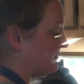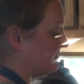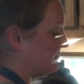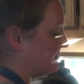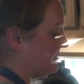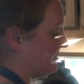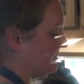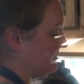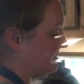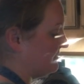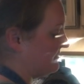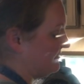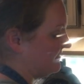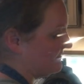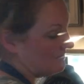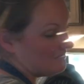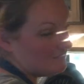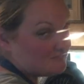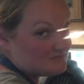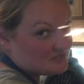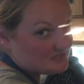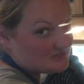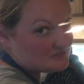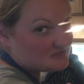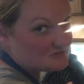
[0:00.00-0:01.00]
then the
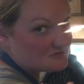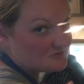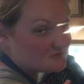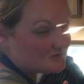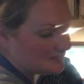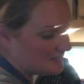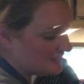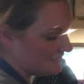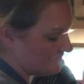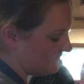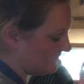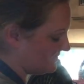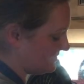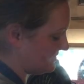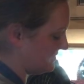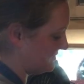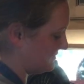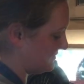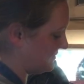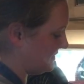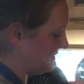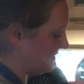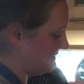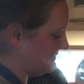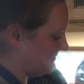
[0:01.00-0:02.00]
dinner's ready, which is
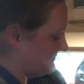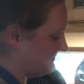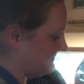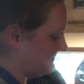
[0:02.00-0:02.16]
great.